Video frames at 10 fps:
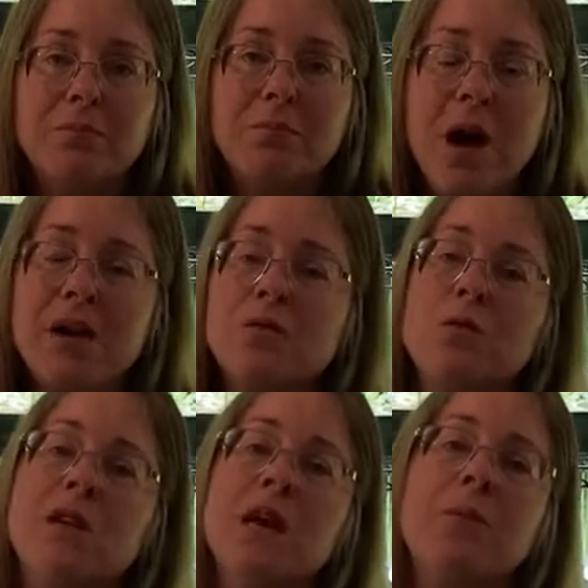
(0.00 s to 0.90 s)
mice will
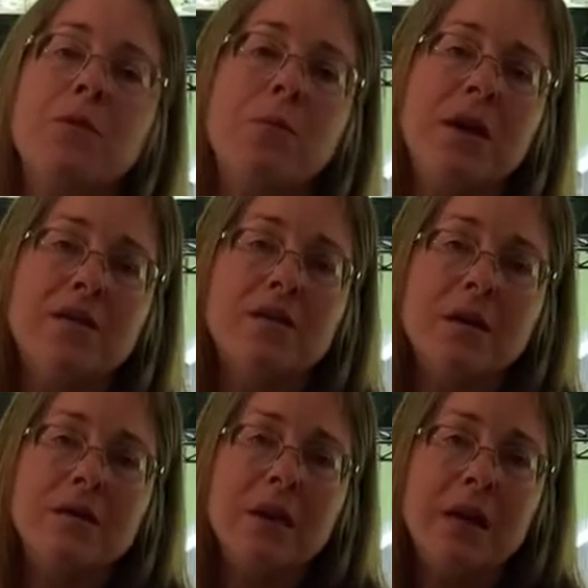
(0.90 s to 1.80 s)
dig up the pea
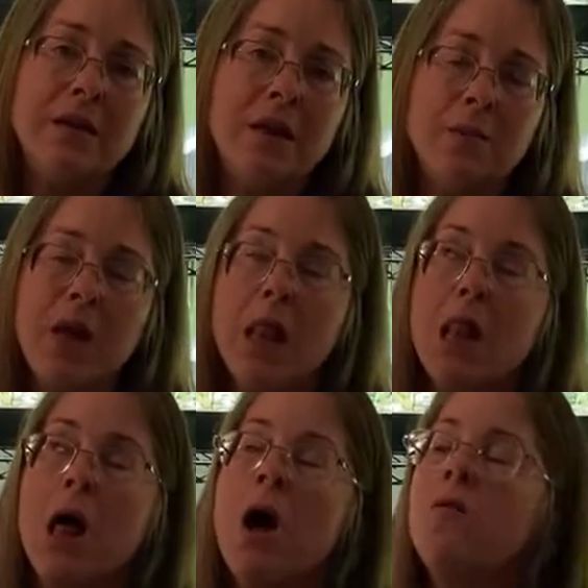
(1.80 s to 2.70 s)
seeds and eat them. They
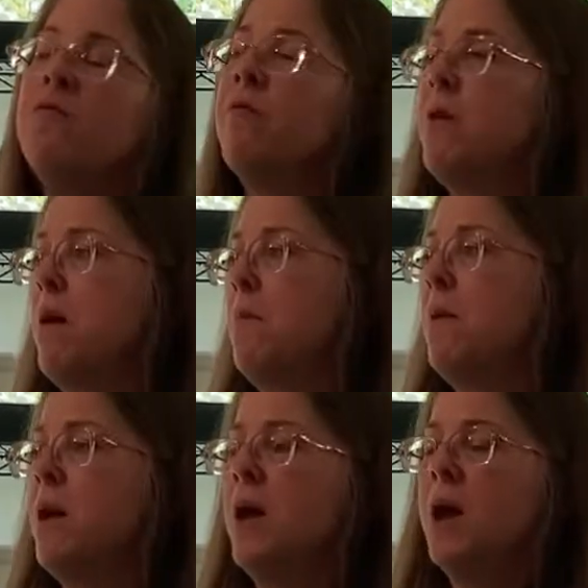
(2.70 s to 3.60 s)
love them.
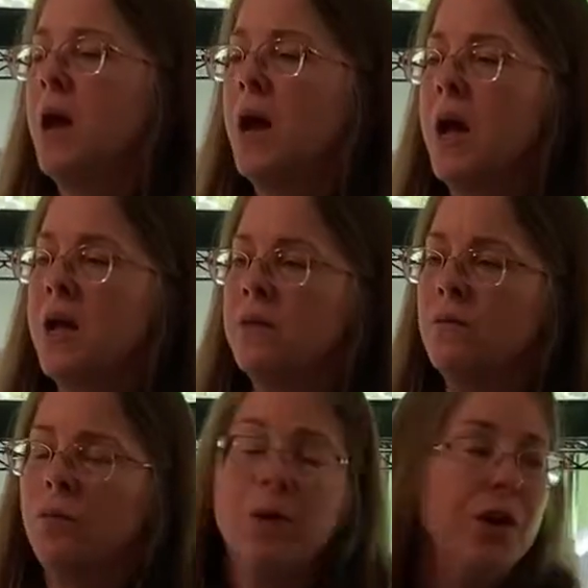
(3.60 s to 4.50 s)
And
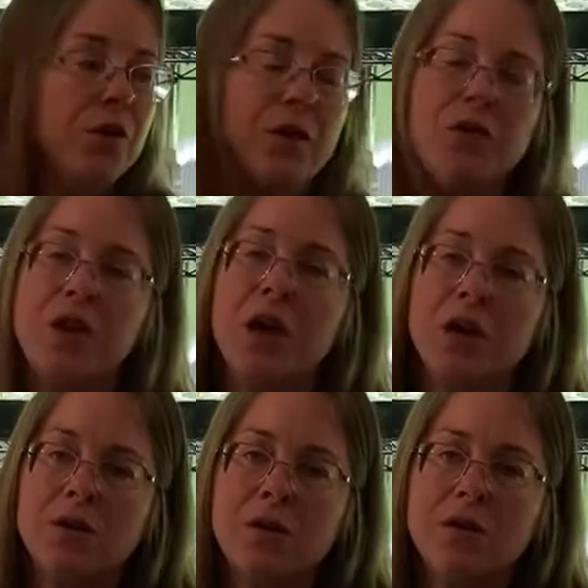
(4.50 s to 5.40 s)
we do live in the
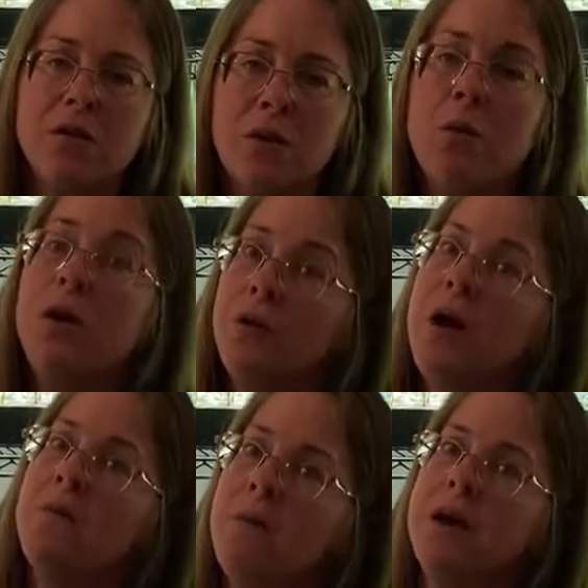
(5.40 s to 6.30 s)
country, so we do
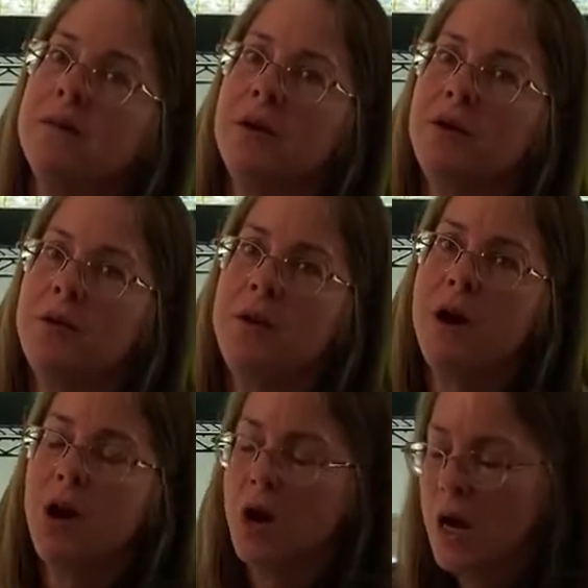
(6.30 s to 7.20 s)
have mice here and
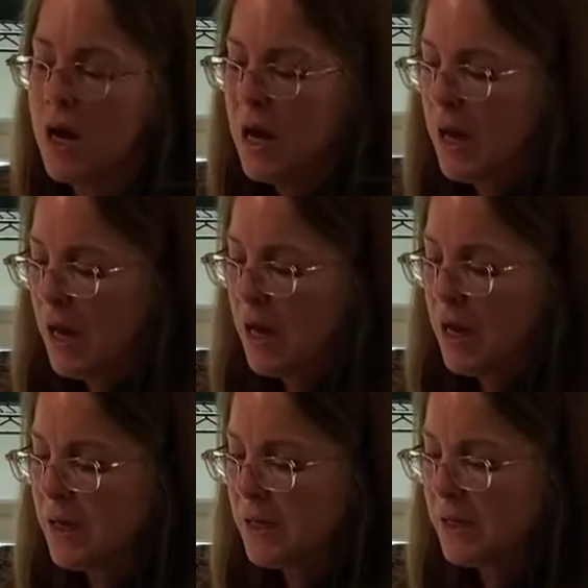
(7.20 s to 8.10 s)
there.
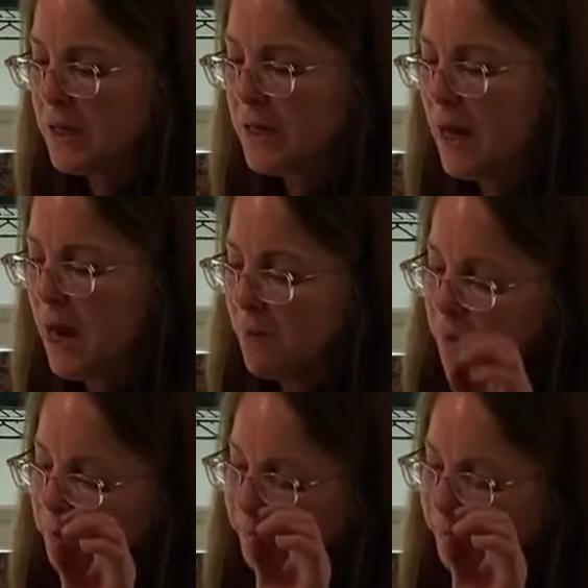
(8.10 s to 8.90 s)
And I'm